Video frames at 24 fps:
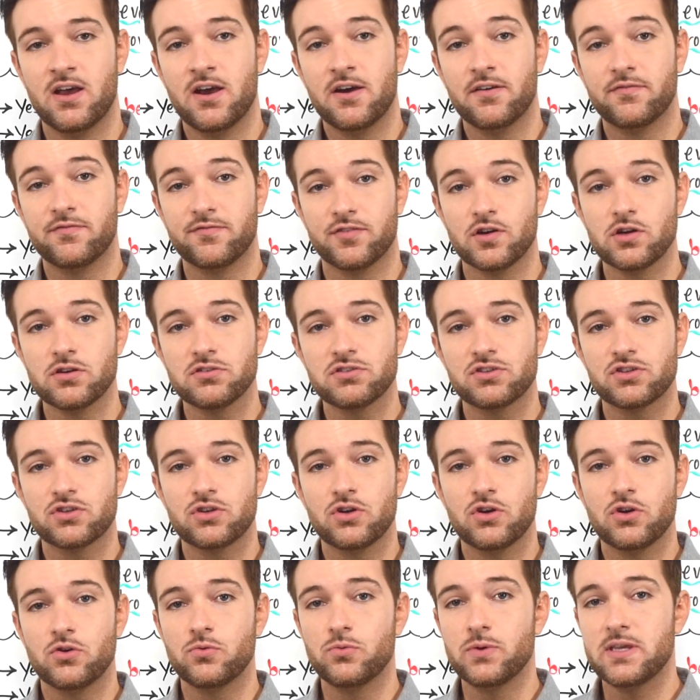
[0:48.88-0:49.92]
First,
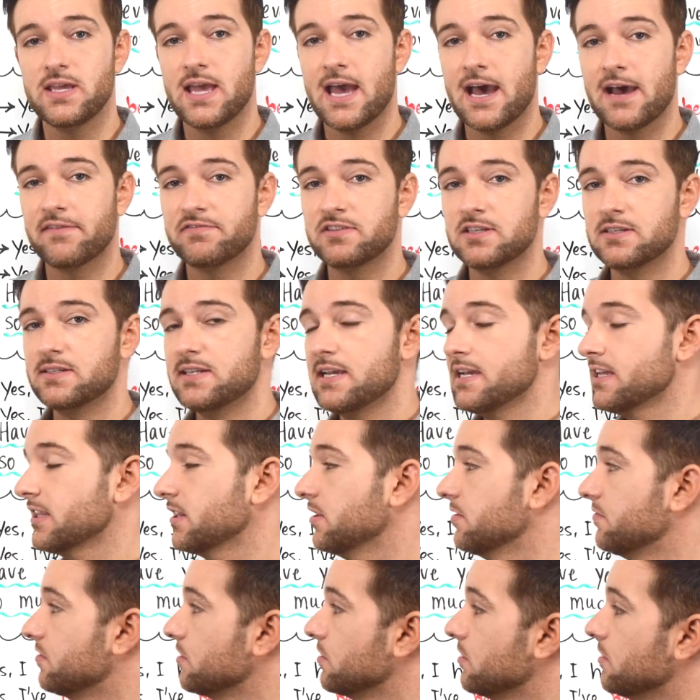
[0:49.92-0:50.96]
we have to take
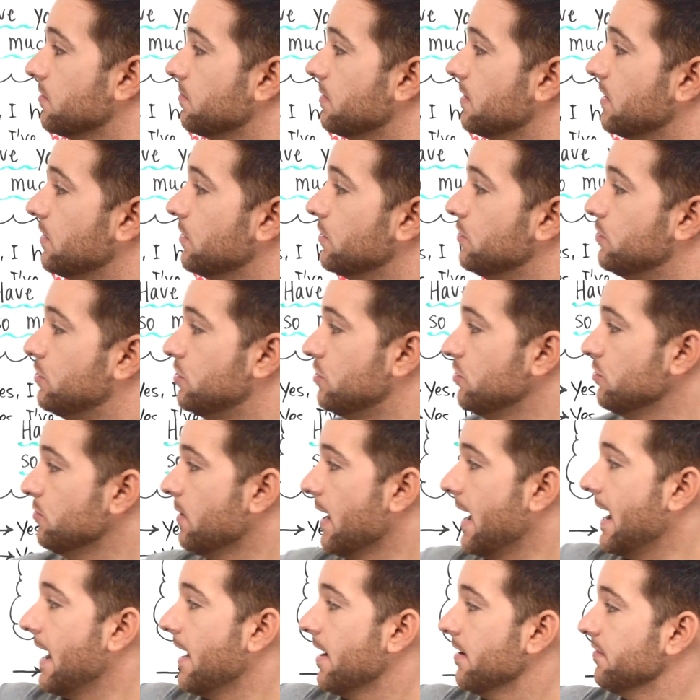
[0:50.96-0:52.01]
the verb to
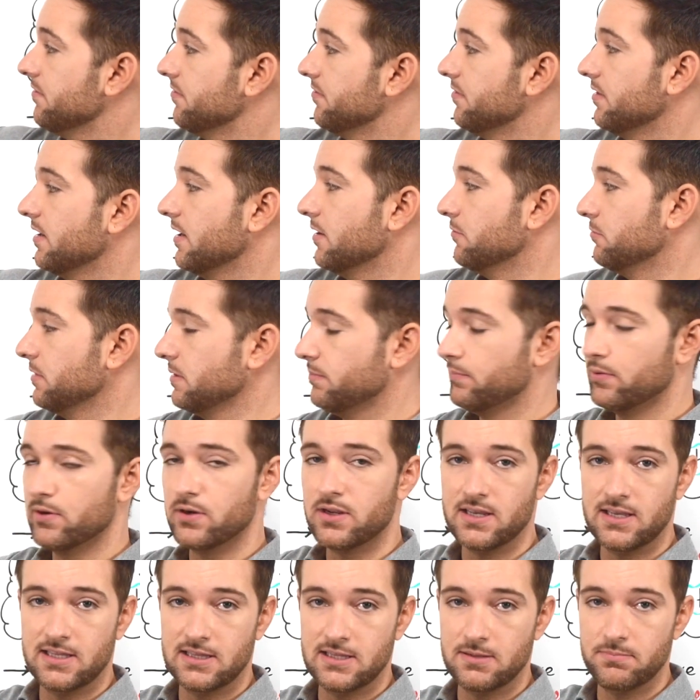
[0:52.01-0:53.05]
have, and we put
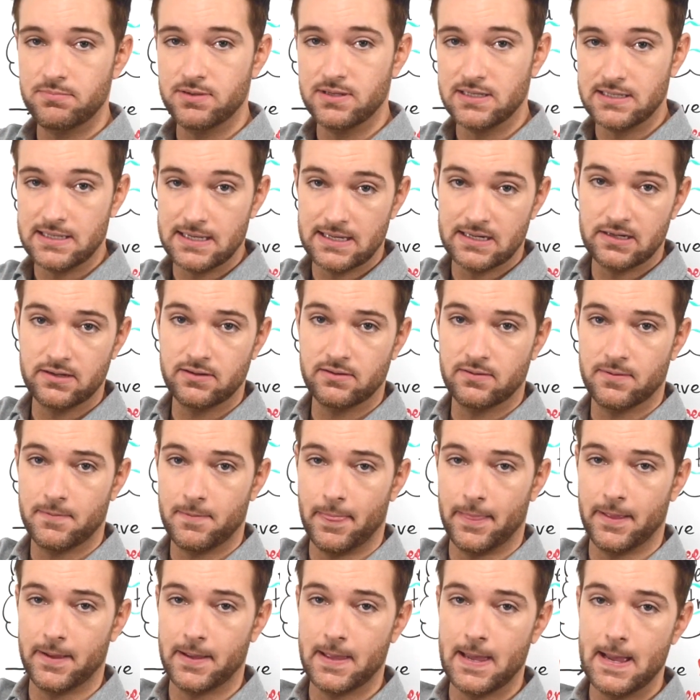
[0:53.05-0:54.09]
it in the beginning,
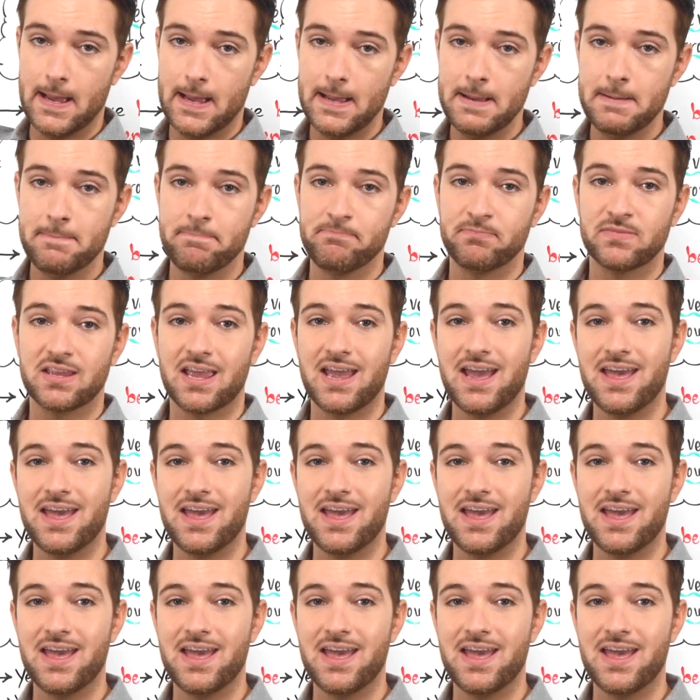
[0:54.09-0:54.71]
okay?